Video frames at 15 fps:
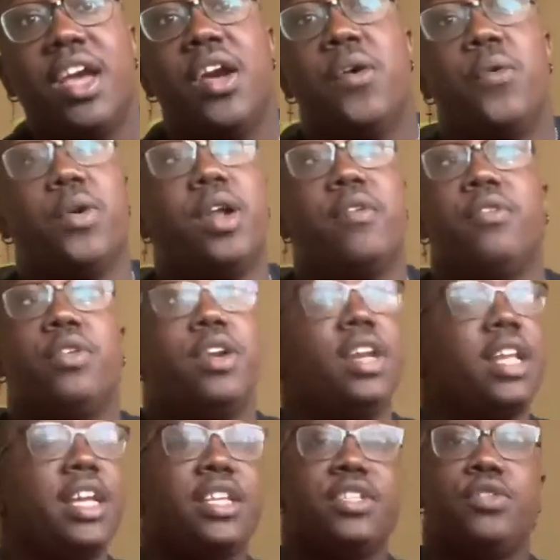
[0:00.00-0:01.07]
Whatever it
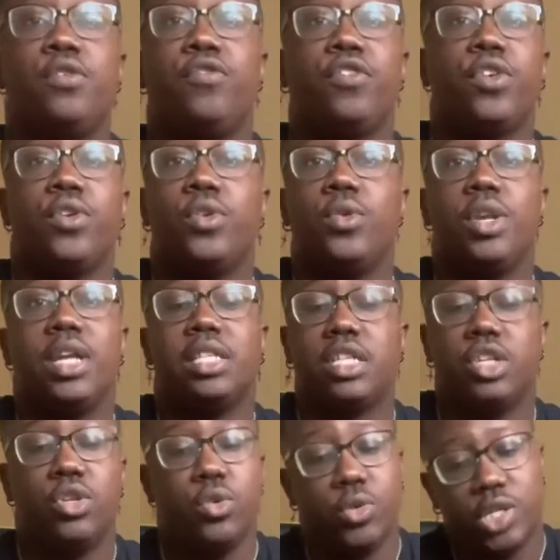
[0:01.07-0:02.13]
is you feel you need to
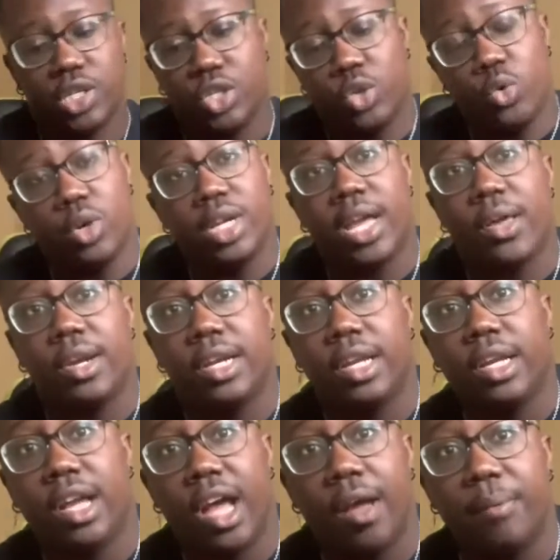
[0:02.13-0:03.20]
do, just do it down in the
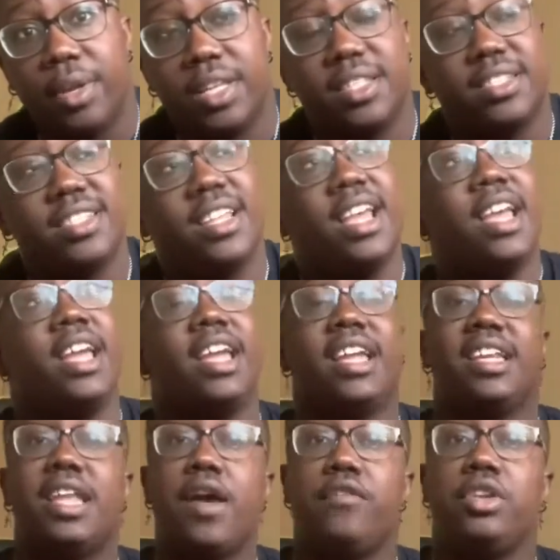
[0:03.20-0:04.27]
comments,
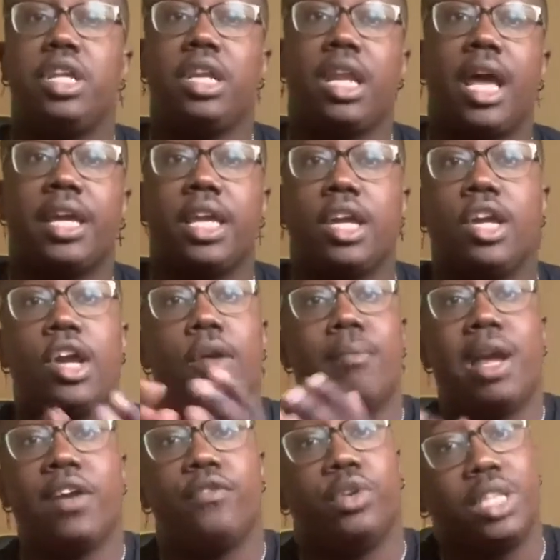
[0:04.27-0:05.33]
and definitely like and come
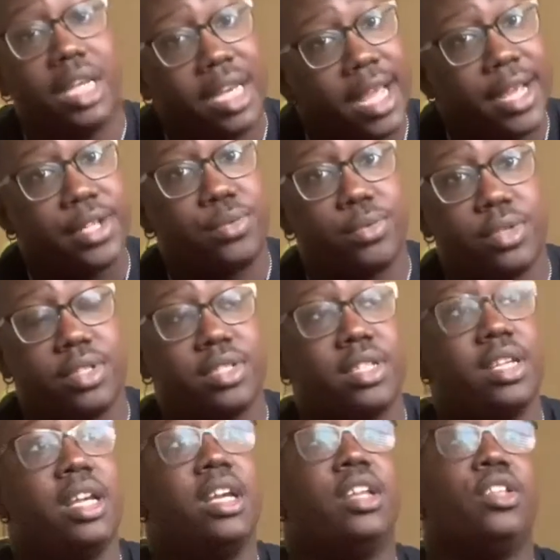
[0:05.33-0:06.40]
back for the next ones.
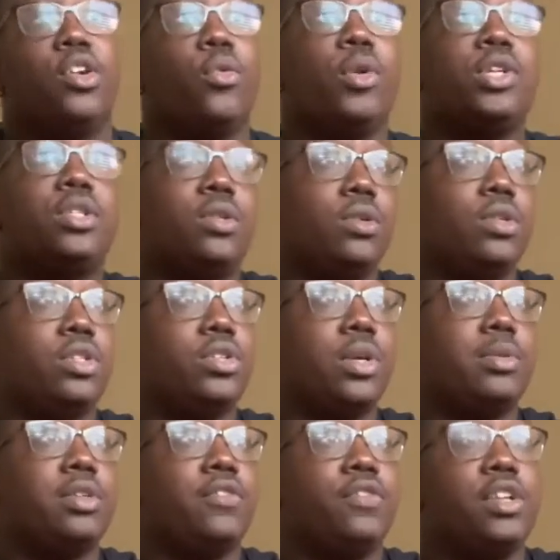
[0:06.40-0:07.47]
The original
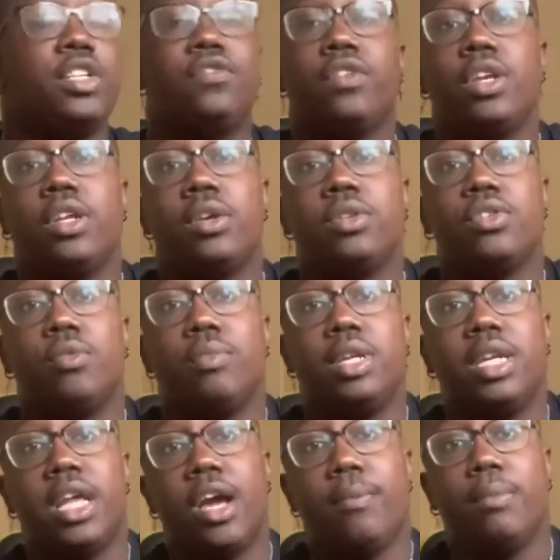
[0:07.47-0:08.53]
description for this video is gonna be
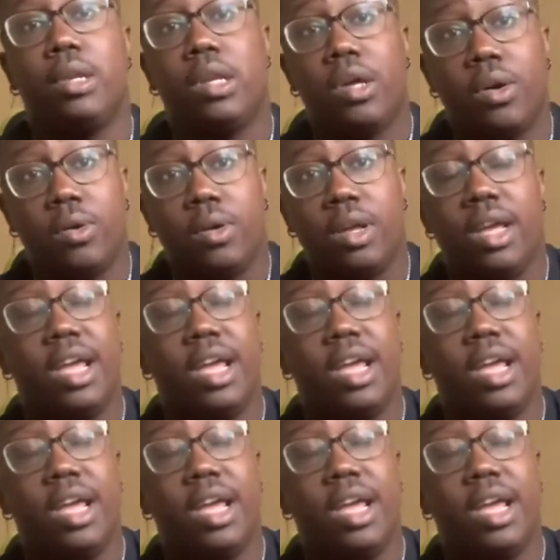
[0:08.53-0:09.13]
down below,